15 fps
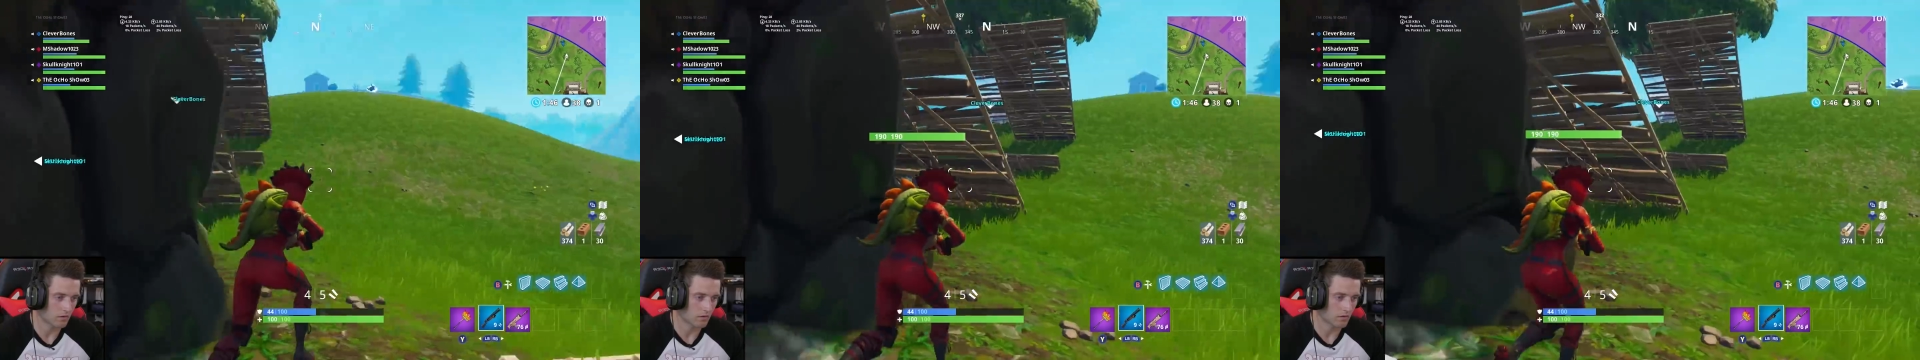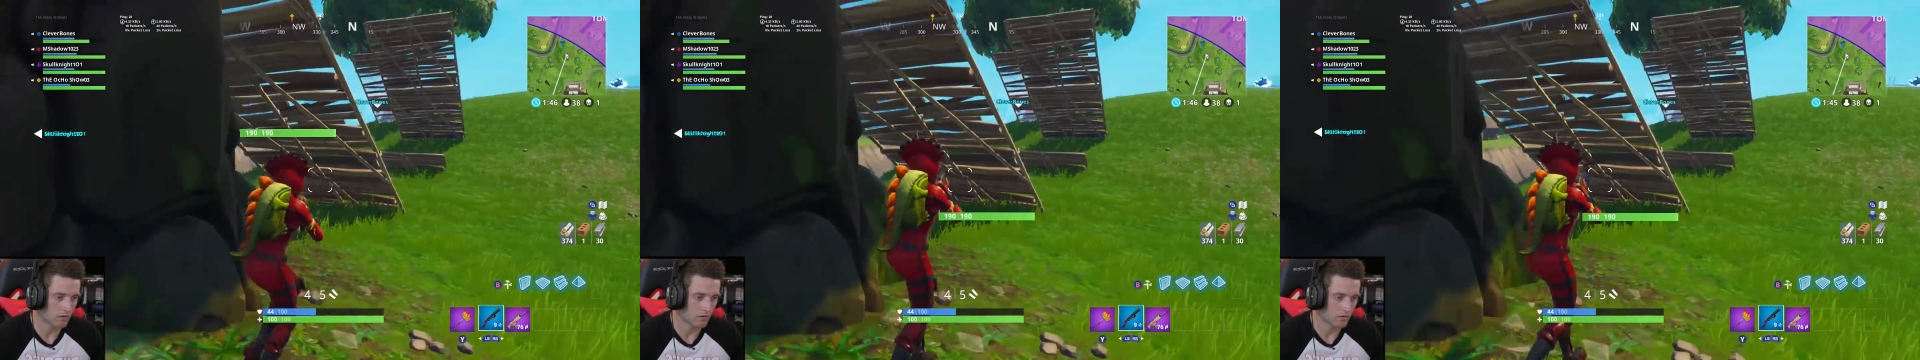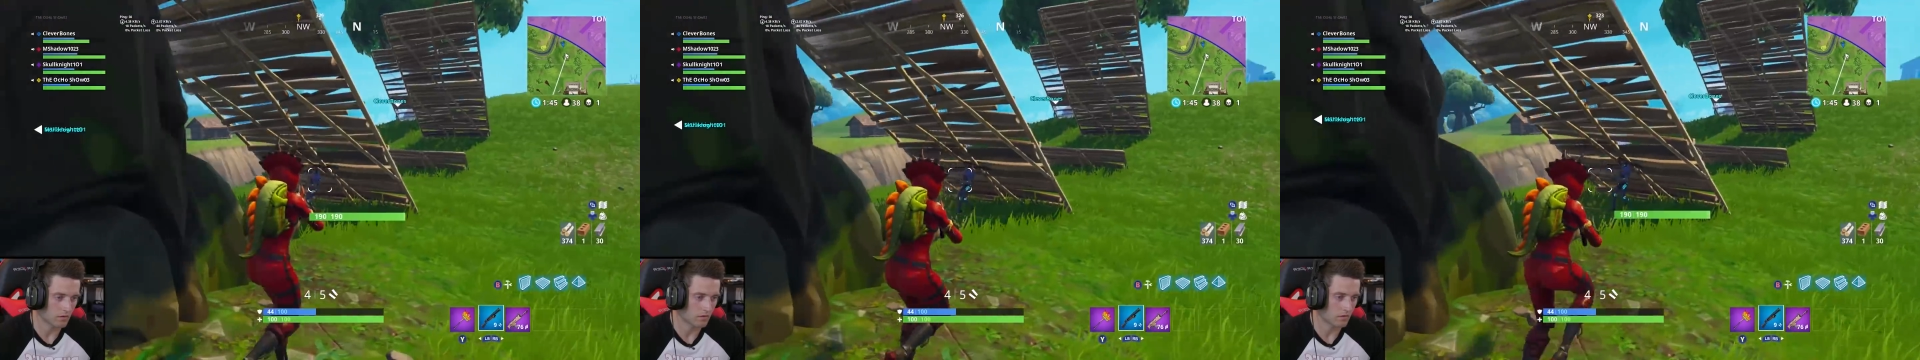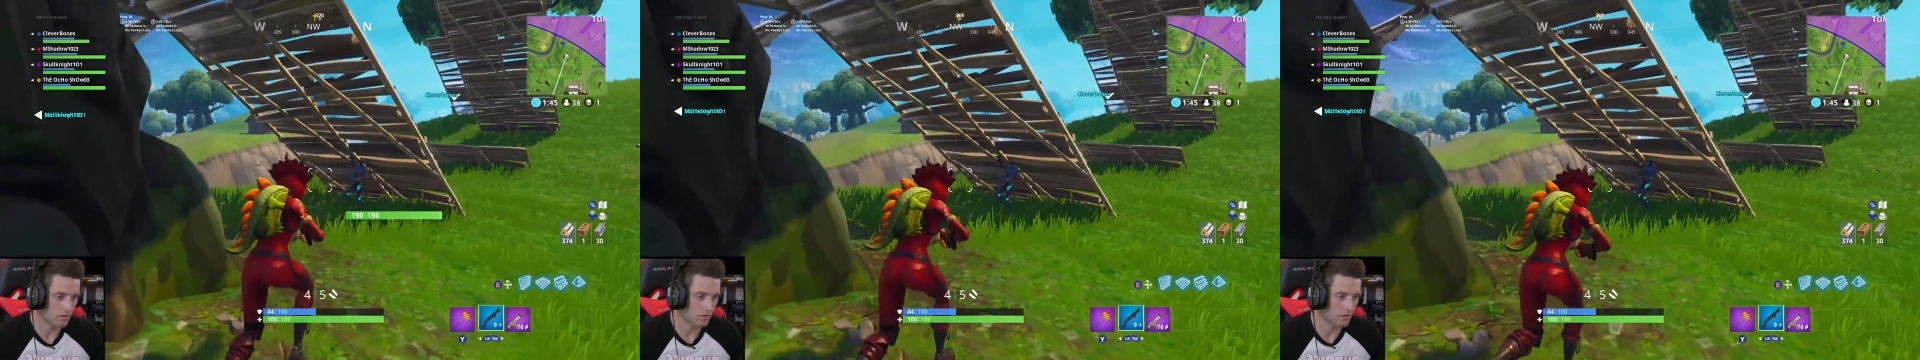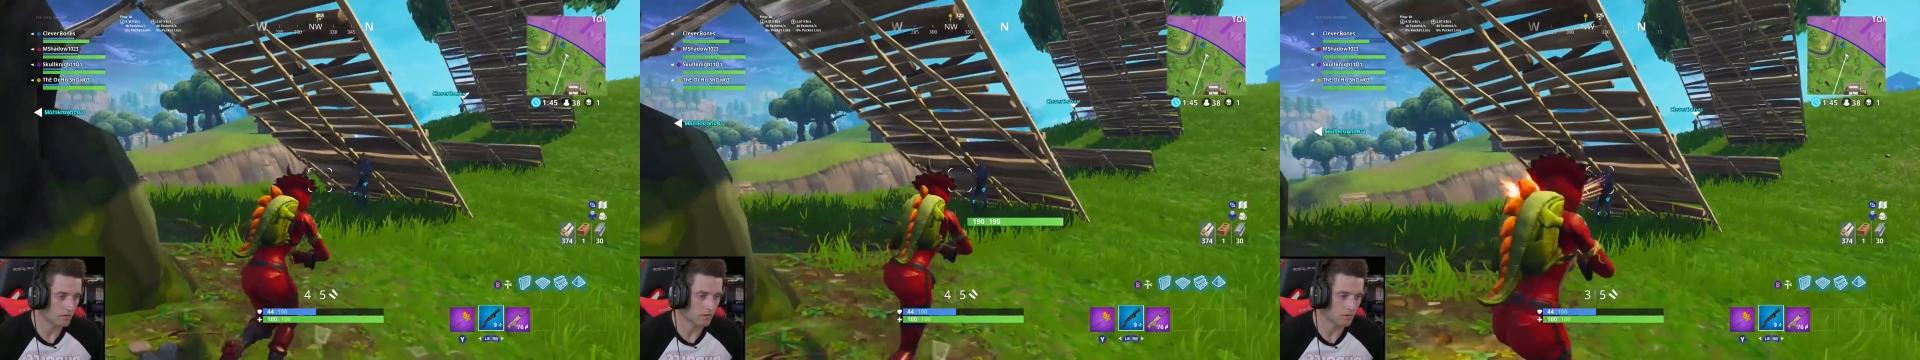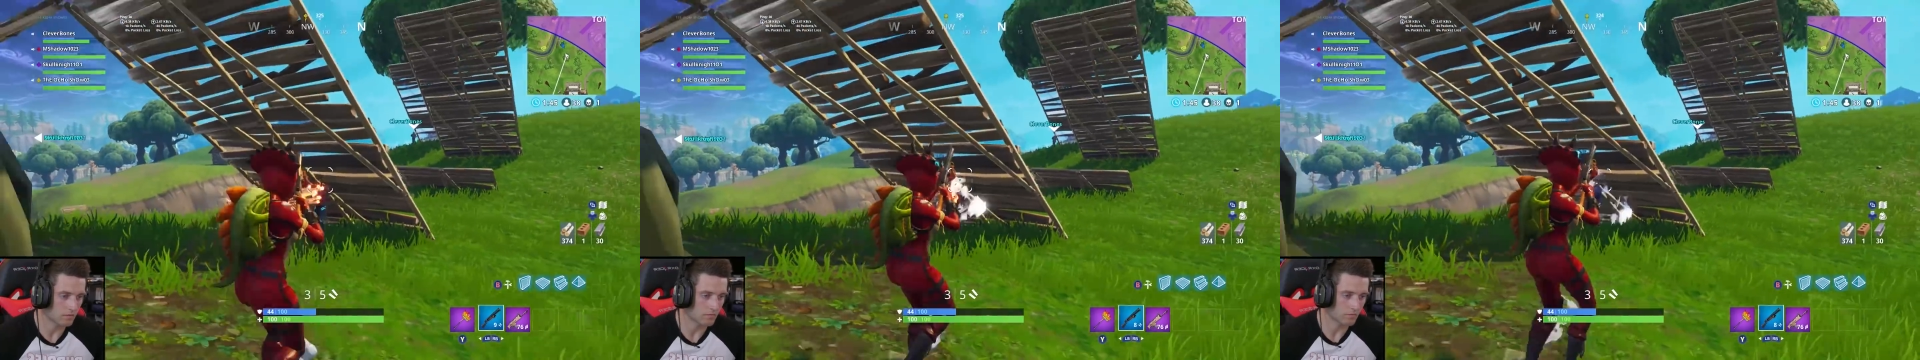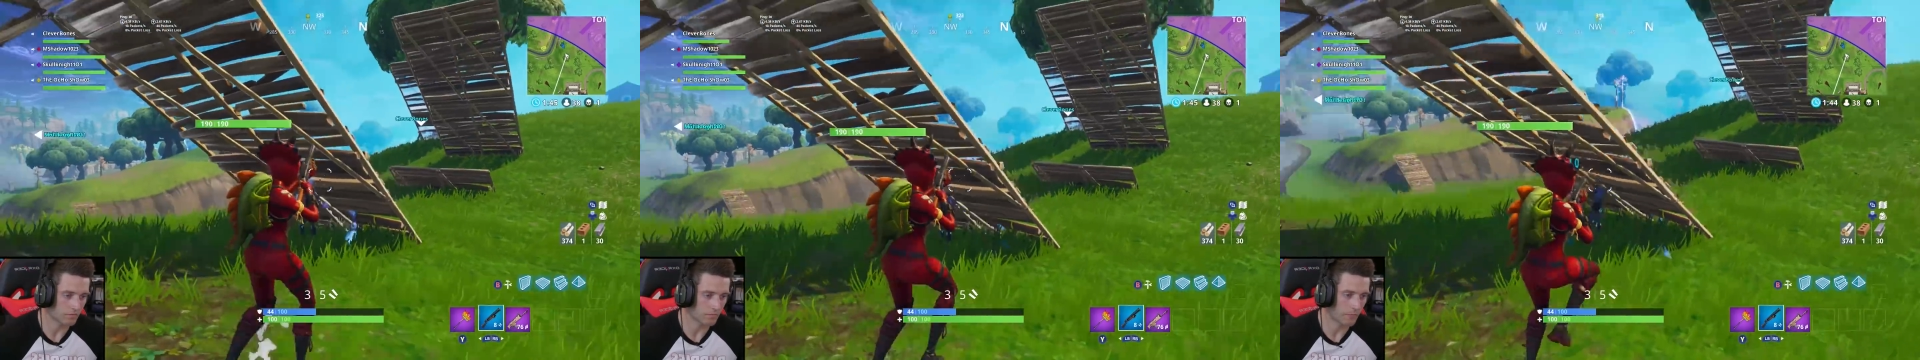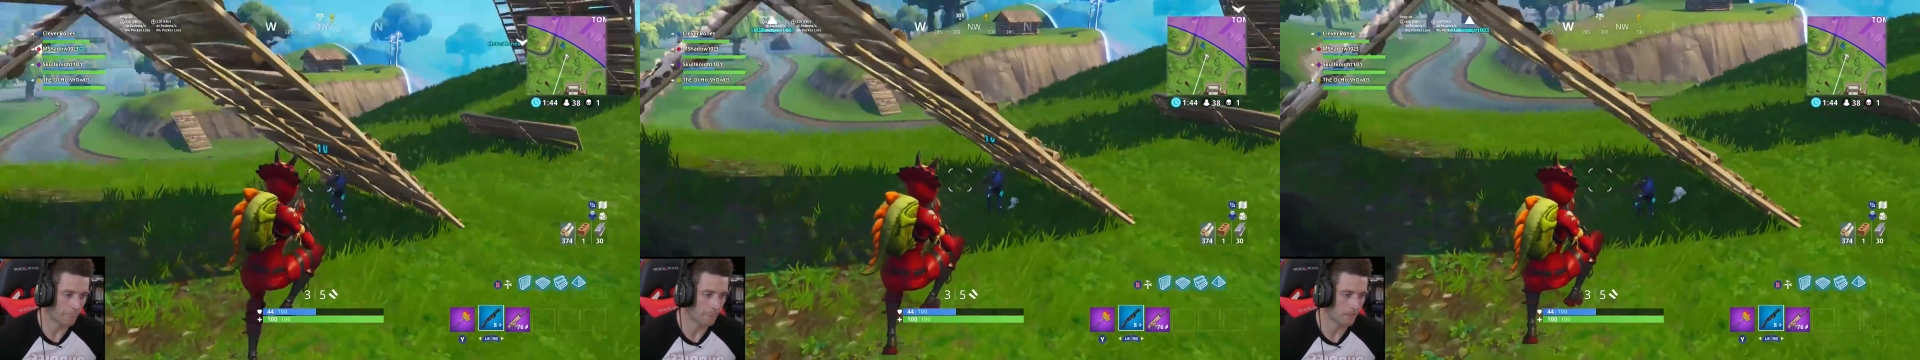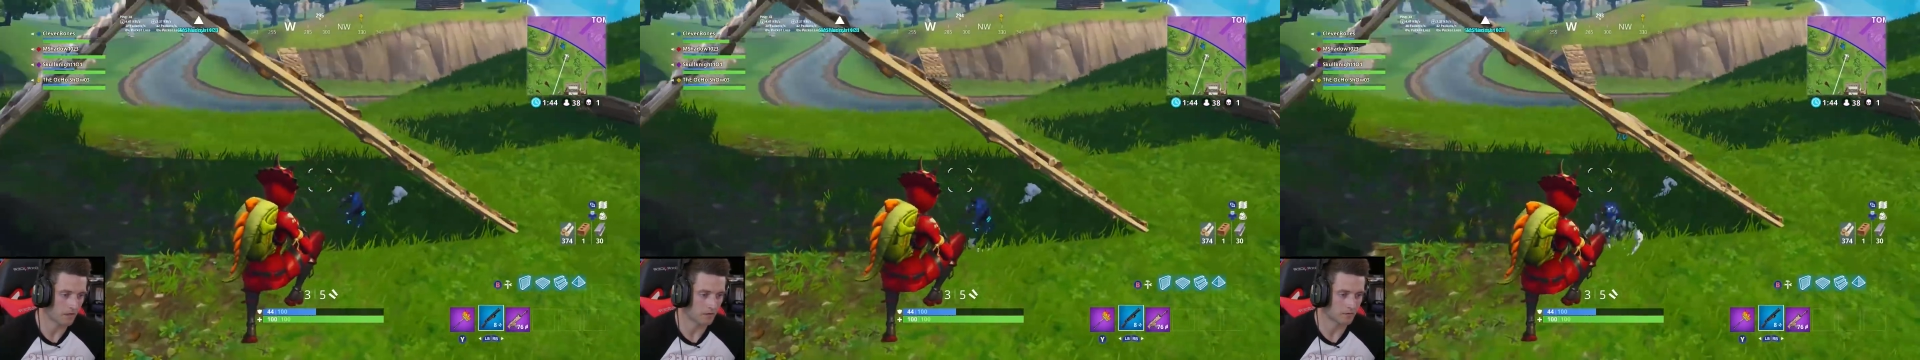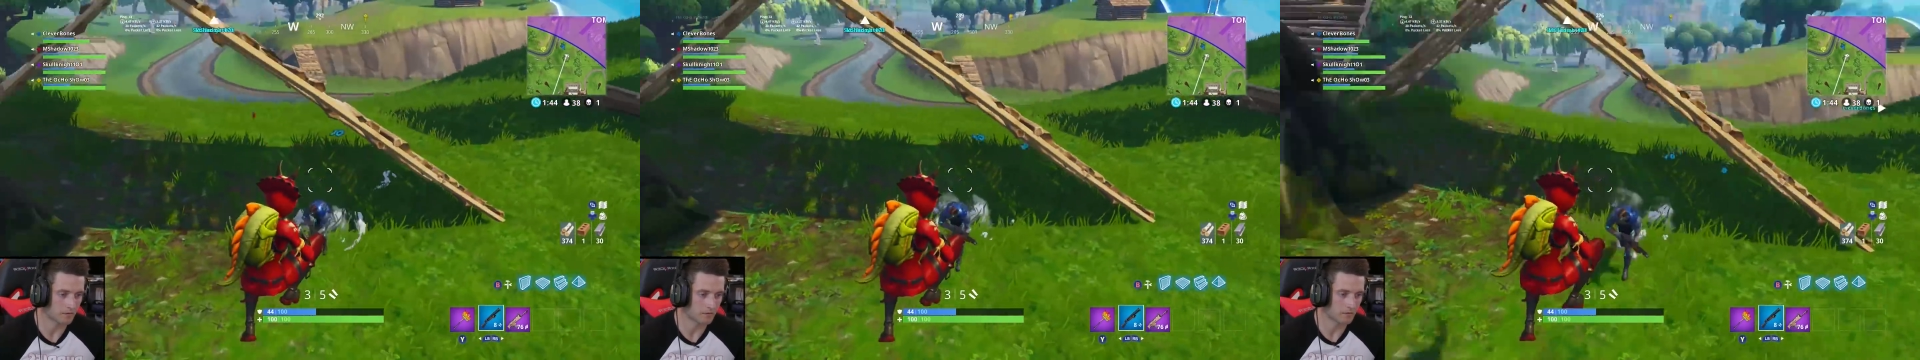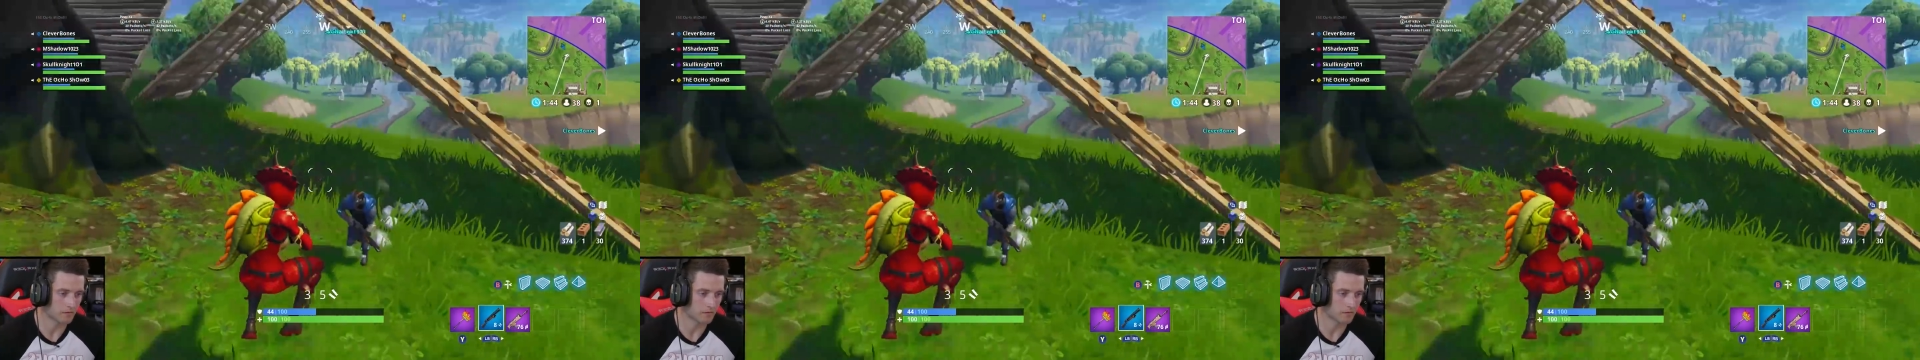No one is speaking in this clip.